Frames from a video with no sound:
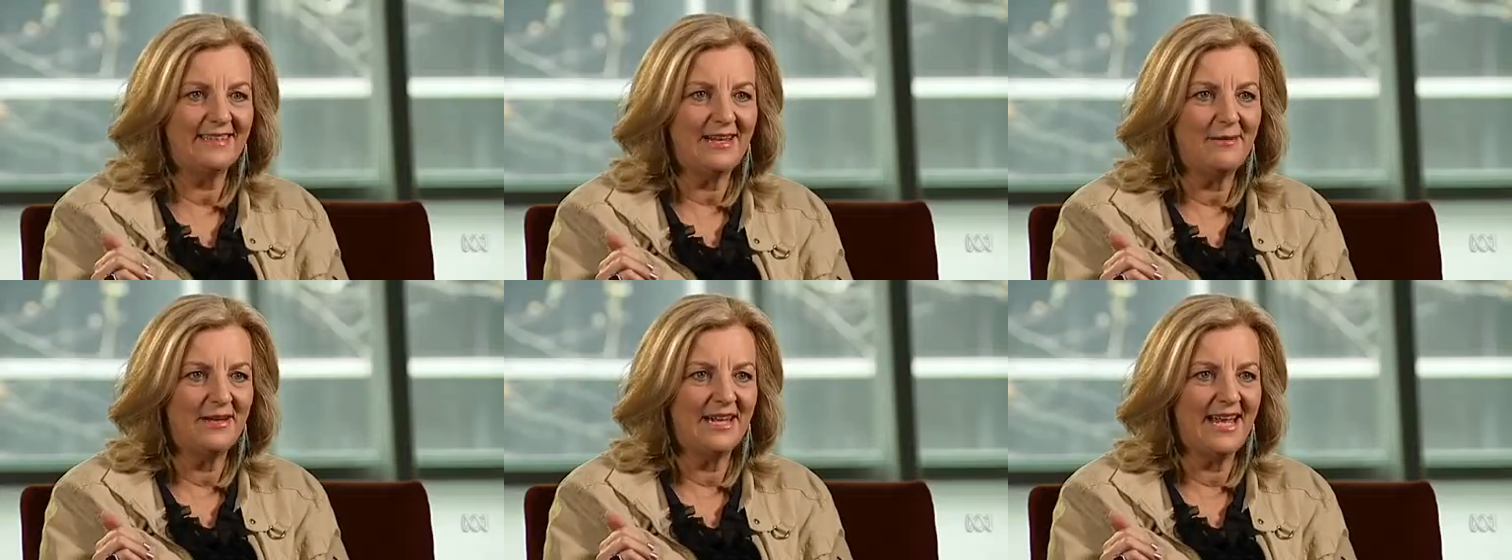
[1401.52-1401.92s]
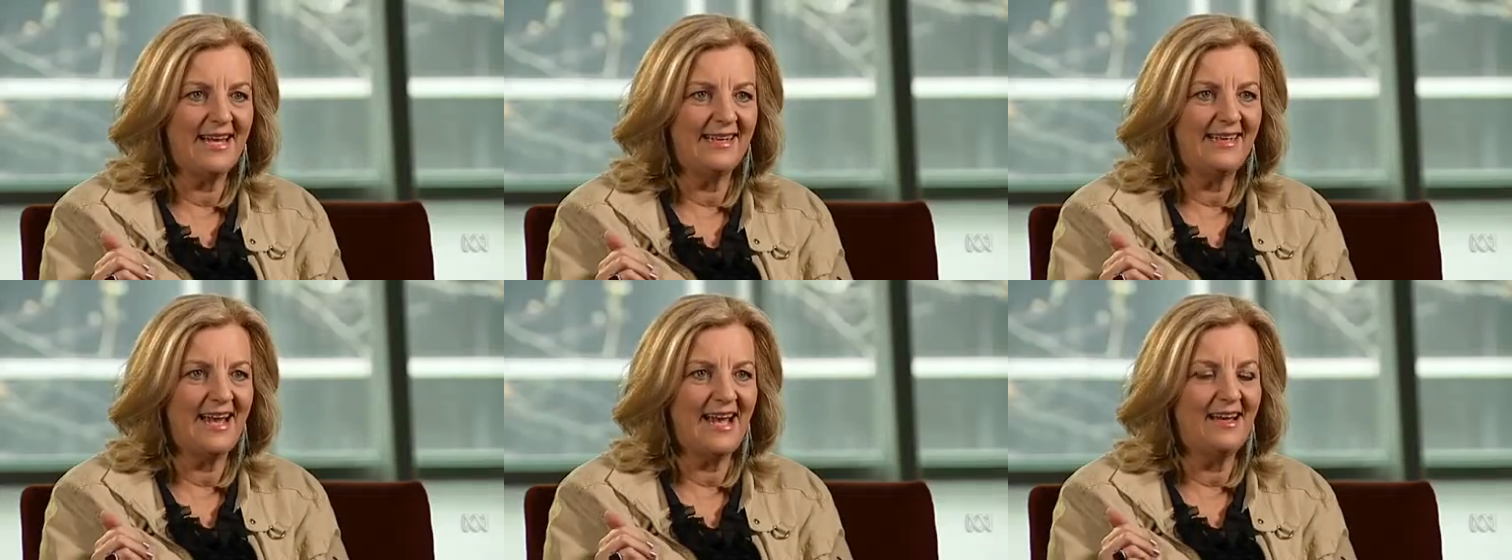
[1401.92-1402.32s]
coming
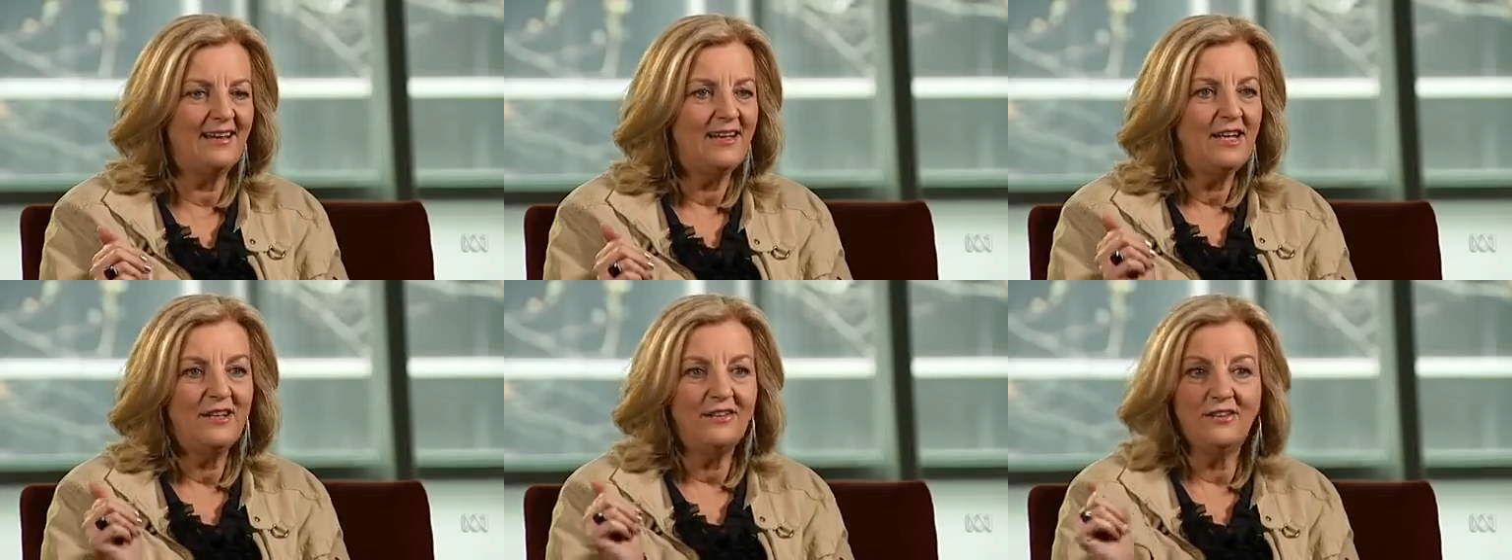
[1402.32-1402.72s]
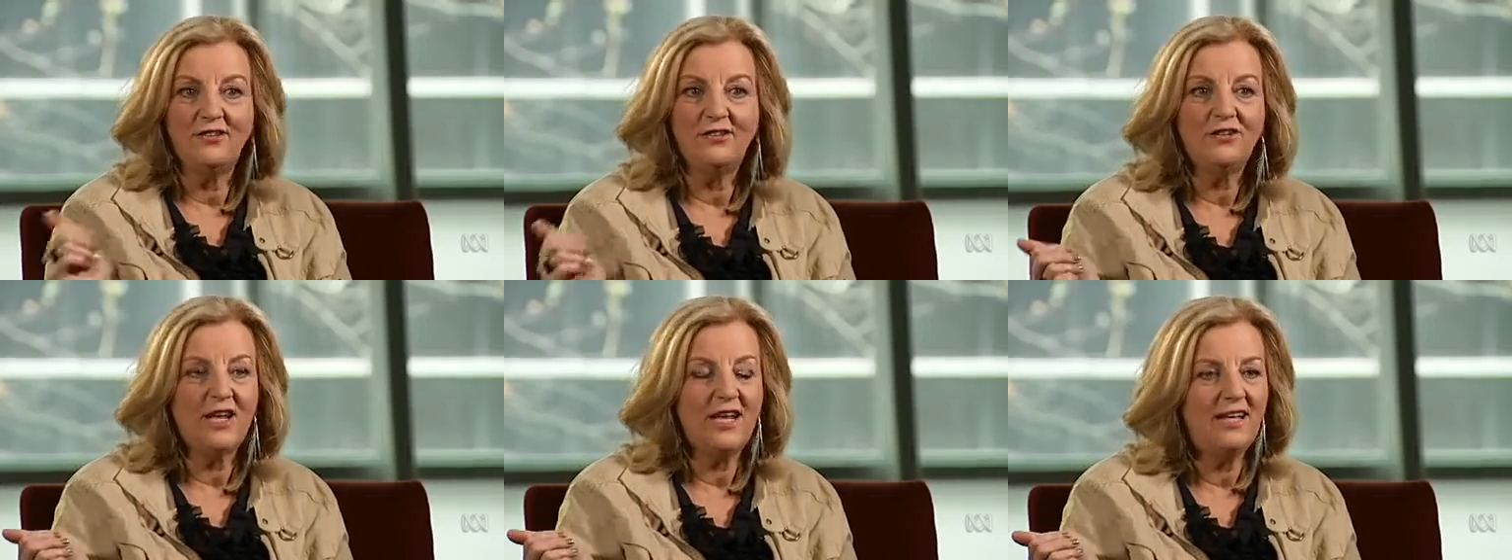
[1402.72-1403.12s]
out now. The
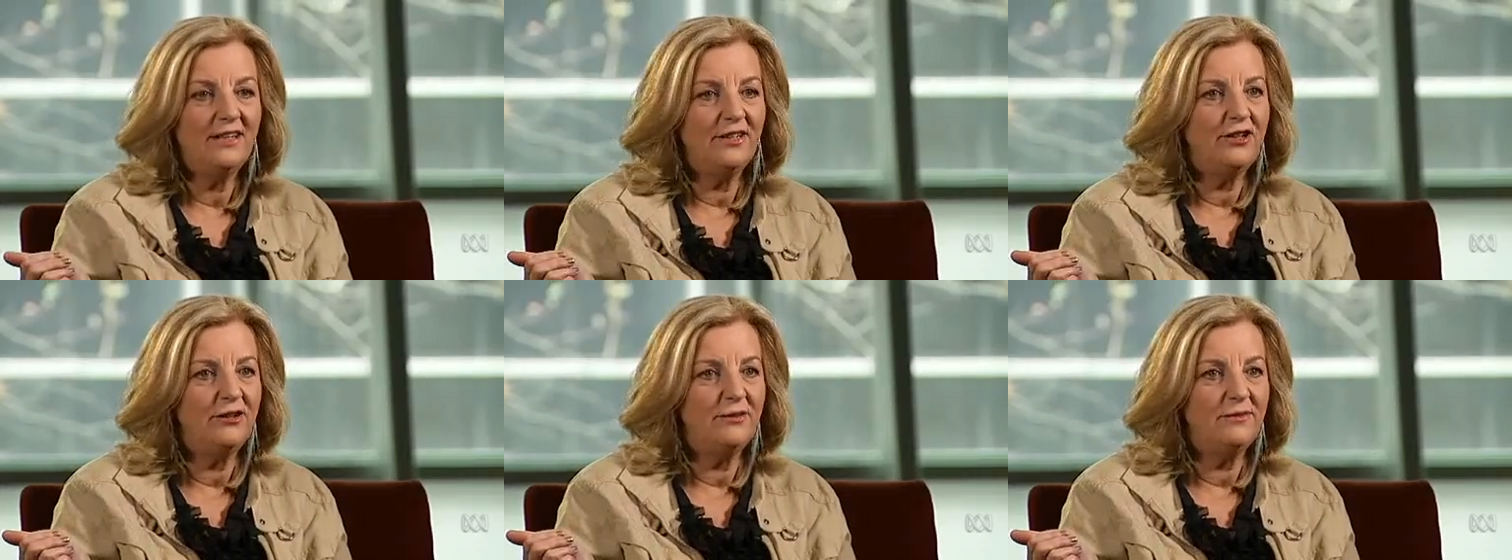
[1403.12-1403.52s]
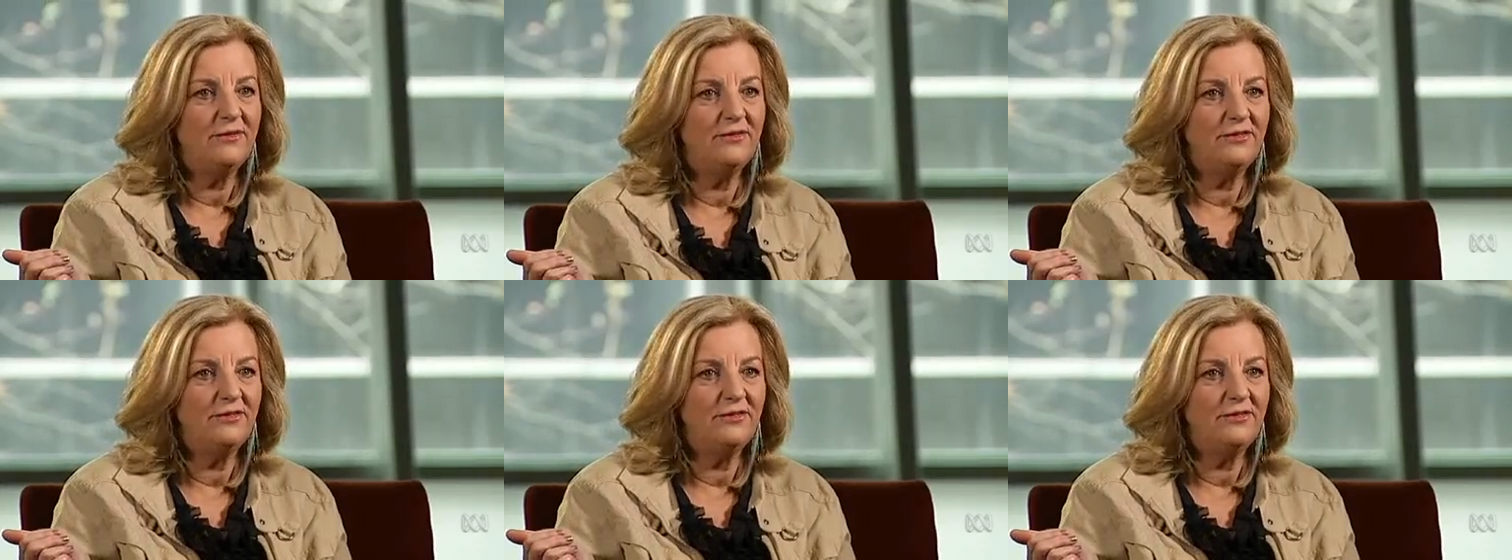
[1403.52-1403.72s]
Australian Human